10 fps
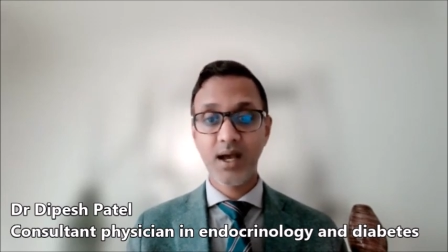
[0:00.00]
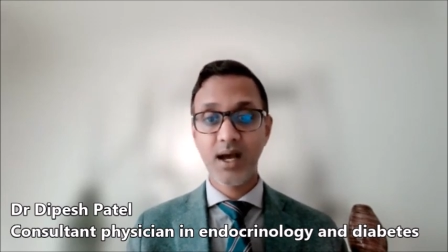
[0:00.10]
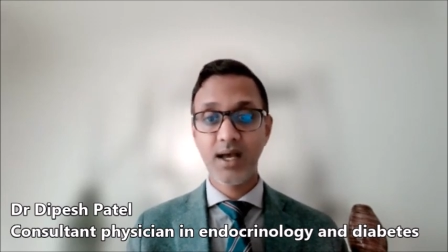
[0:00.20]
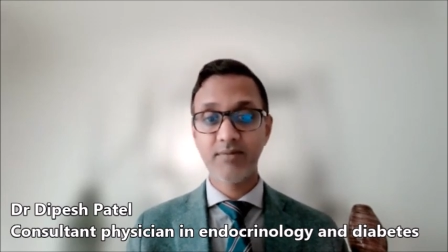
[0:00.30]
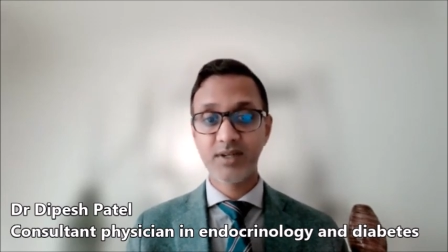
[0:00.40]

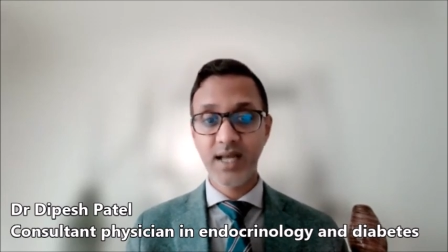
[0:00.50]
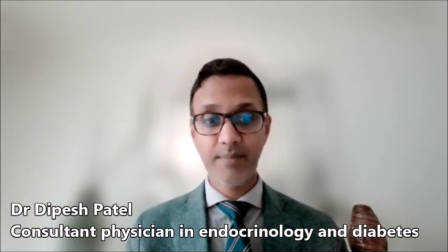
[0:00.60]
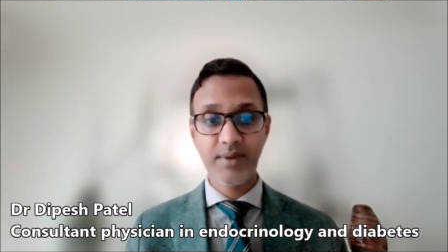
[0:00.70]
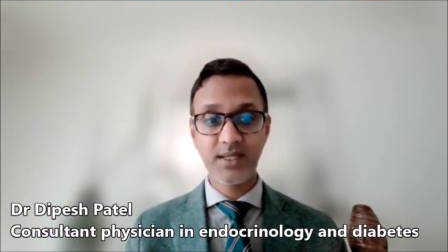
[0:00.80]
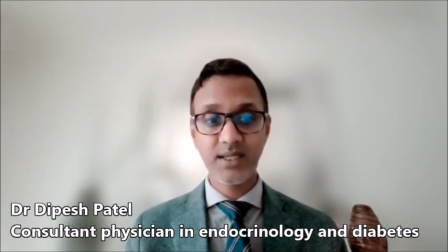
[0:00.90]
uh, for
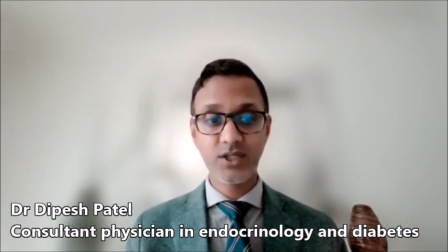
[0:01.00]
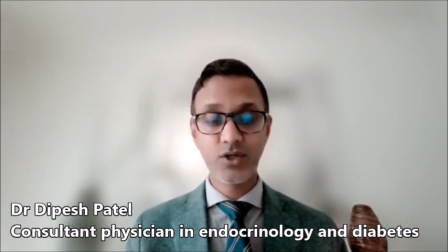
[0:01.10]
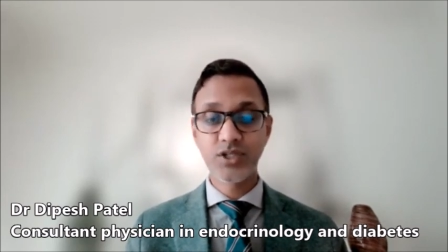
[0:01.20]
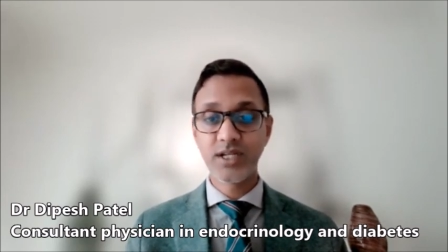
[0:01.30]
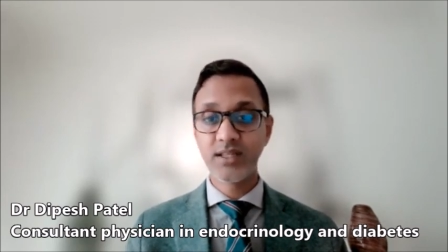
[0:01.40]
diabetes,
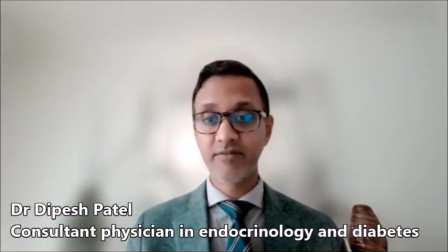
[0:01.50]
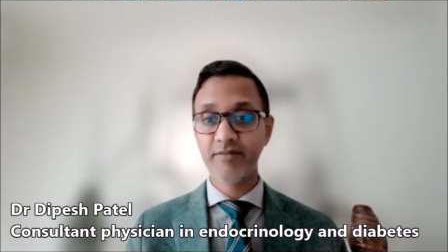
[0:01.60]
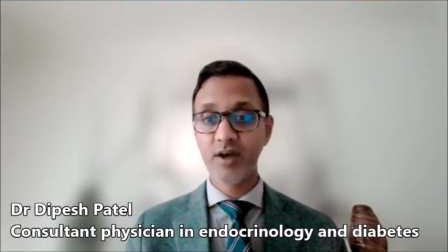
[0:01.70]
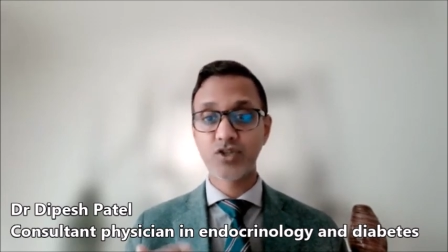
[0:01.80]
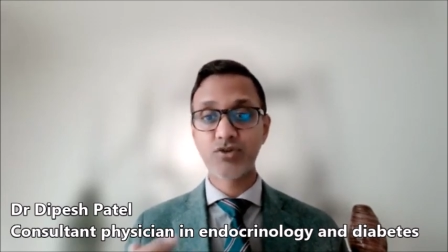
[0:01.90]
usually the
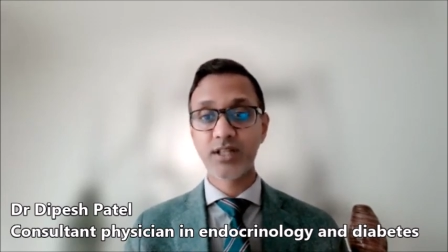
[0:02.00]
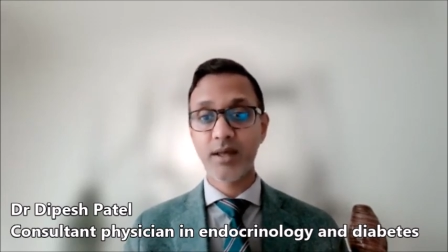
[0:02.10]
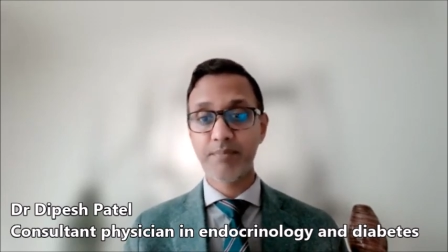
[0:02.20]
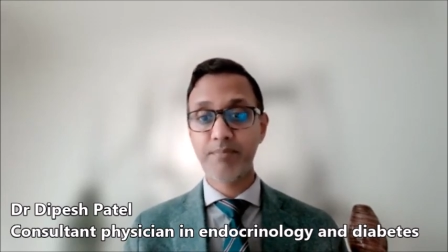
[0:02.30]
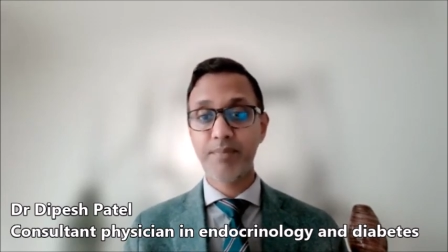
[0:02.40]
first drug
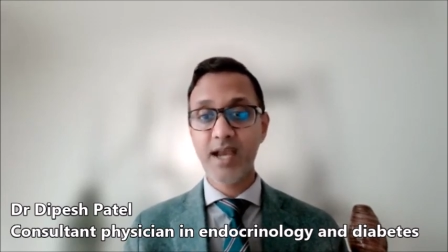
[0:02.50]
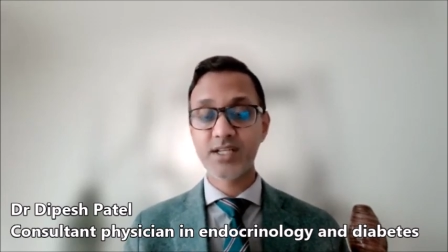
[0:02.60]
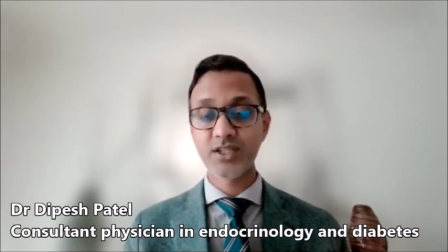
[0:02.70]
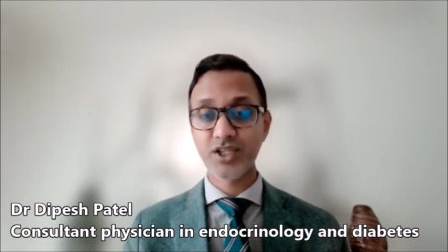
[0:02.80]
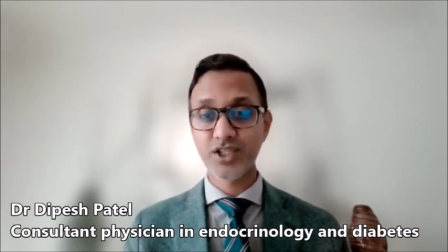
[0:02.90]
that
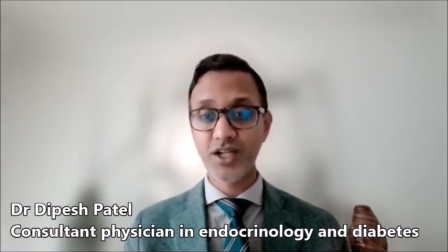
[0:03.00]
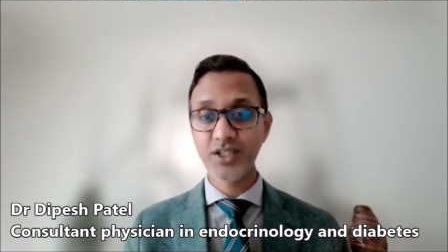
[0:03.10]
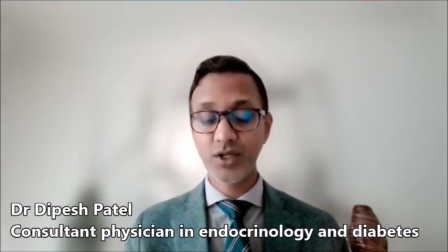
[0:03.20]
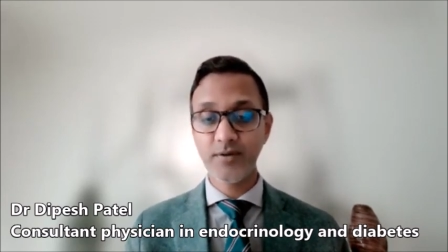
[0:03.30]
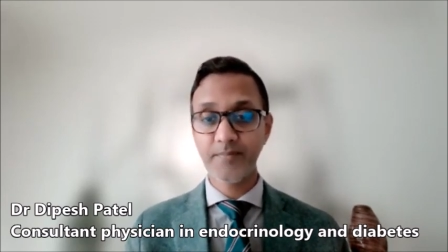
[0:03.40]
patients are
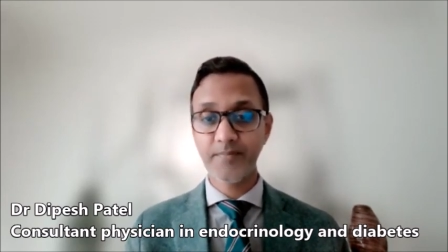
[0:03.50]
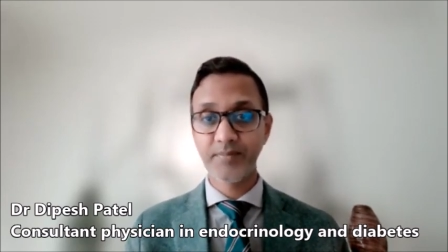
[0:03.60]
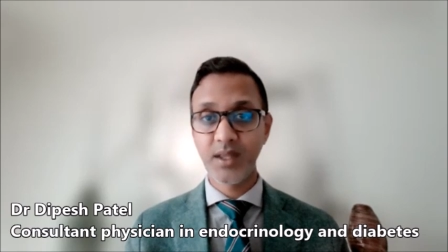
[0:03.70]
started on.